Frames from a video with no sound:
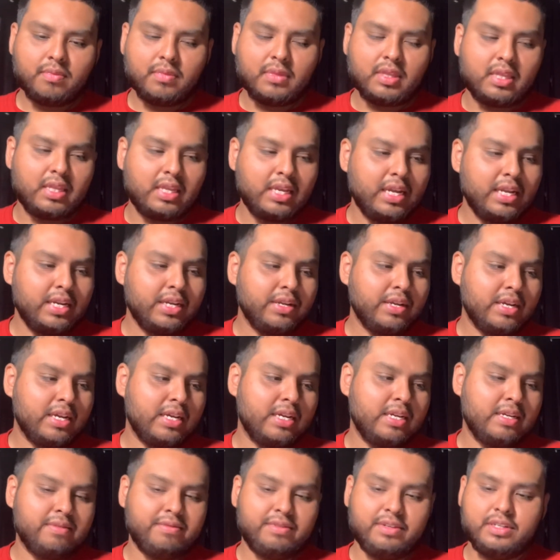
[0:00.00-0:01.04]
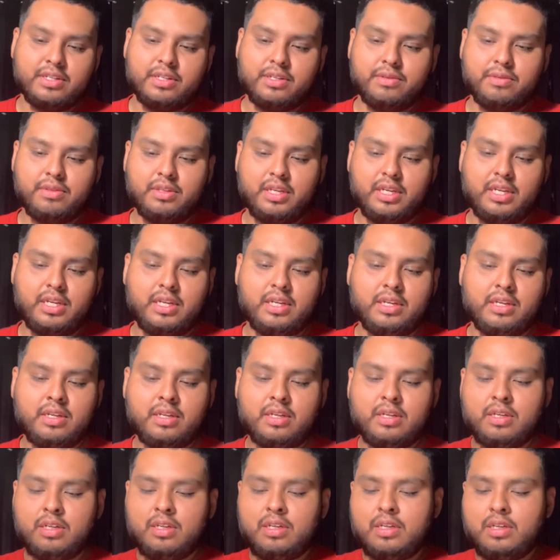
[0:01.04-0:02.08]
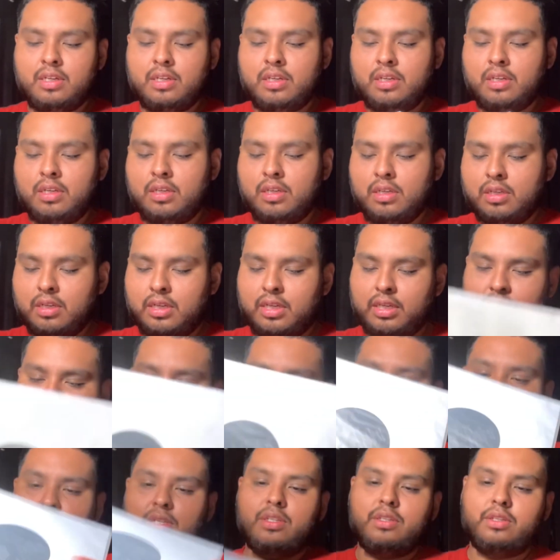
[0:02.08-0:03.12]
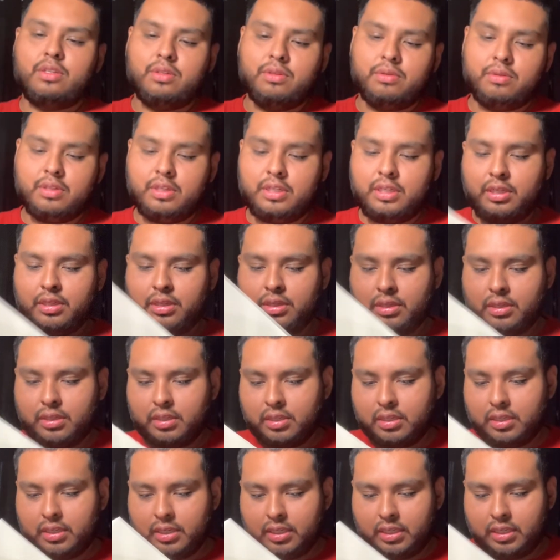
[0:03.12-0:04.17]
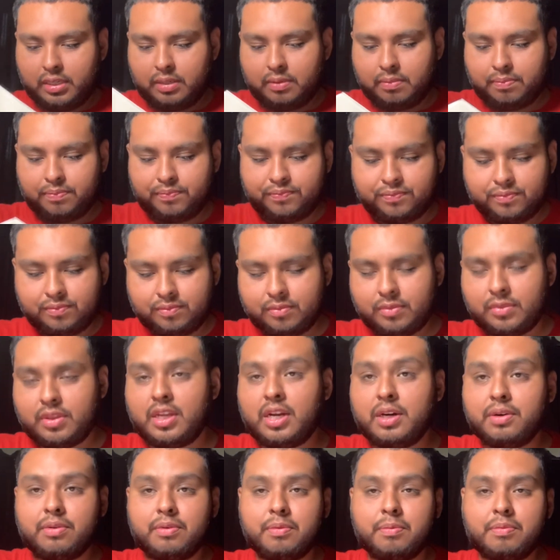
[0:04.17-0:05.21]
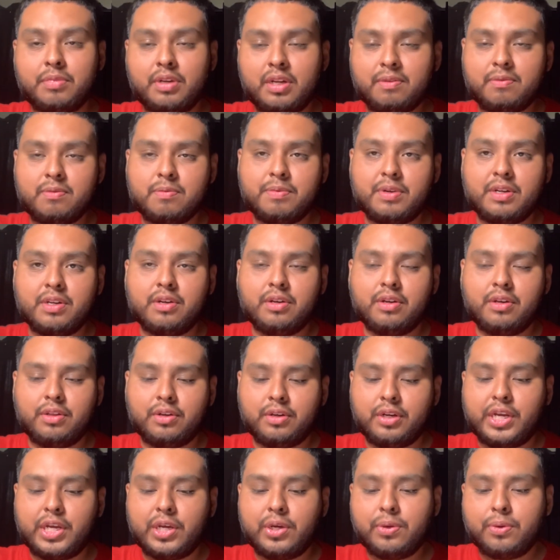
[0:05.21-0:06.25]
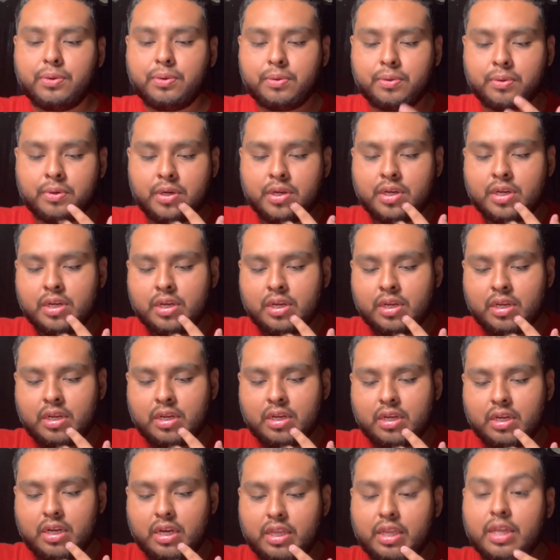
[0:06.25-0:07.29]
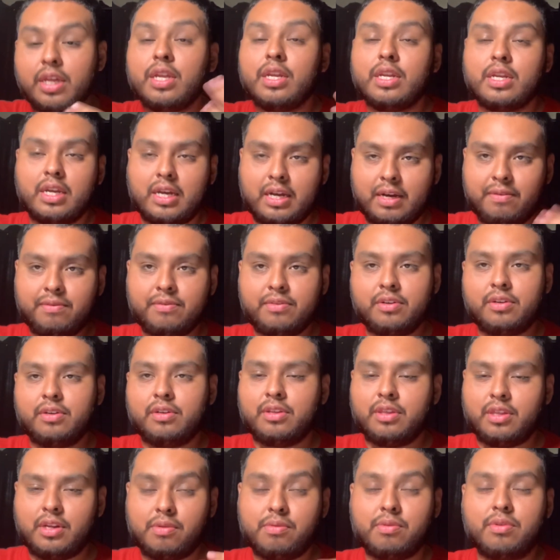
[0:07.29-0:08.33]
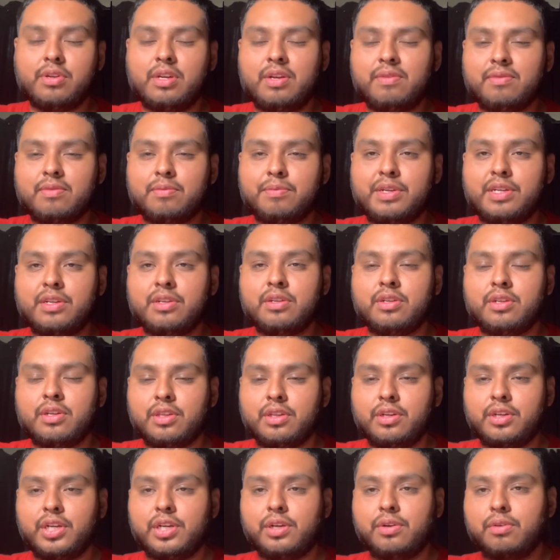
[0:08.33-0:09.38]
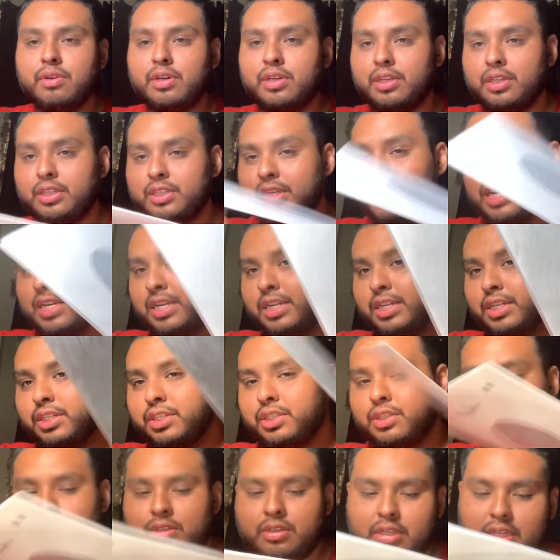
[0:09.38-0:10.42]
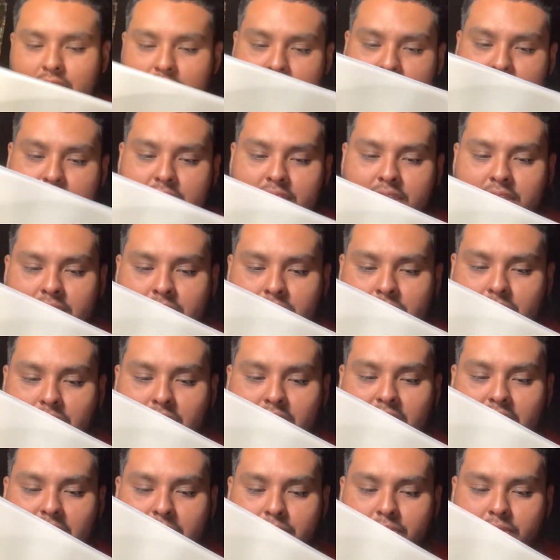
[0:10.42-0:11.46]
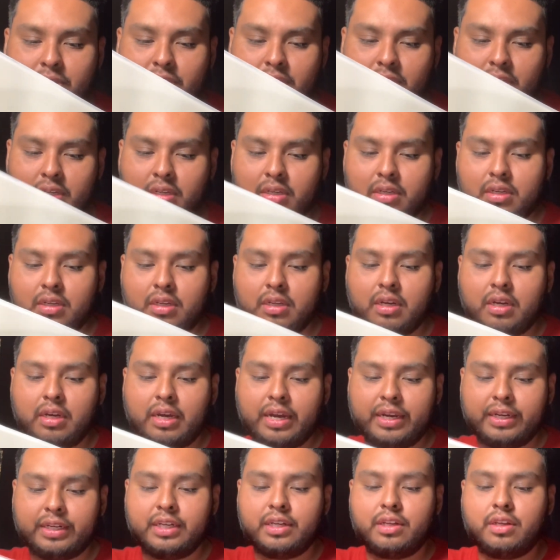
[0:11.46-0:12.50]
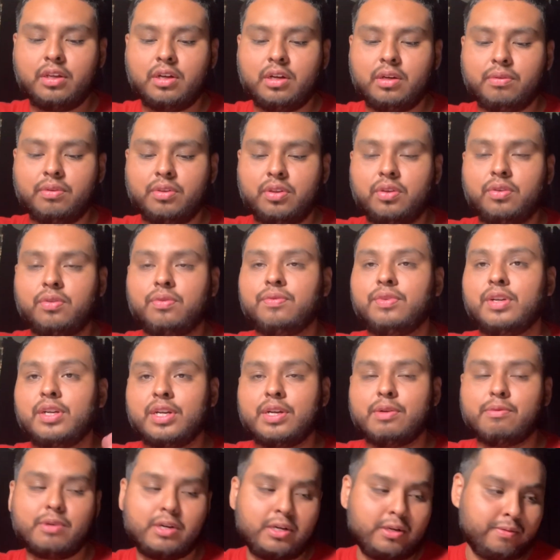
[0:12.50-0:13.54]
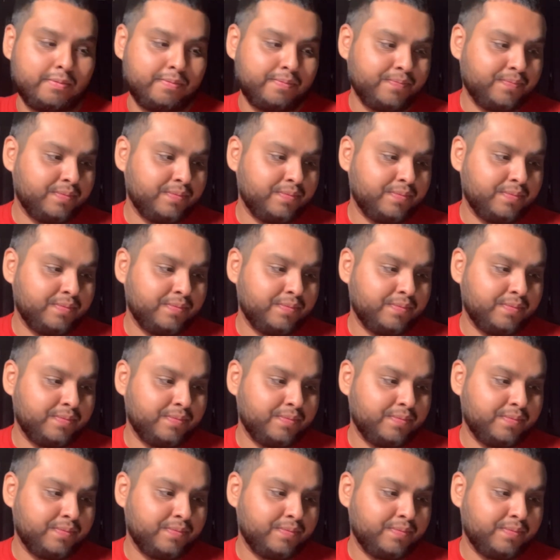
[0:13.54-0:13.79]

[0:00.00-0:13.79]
then you have the actually I could just do this. There Will Never Be Another You, and then after There Will Never Be Another You on the 10-inch is when they put I Get Along with You Very Well.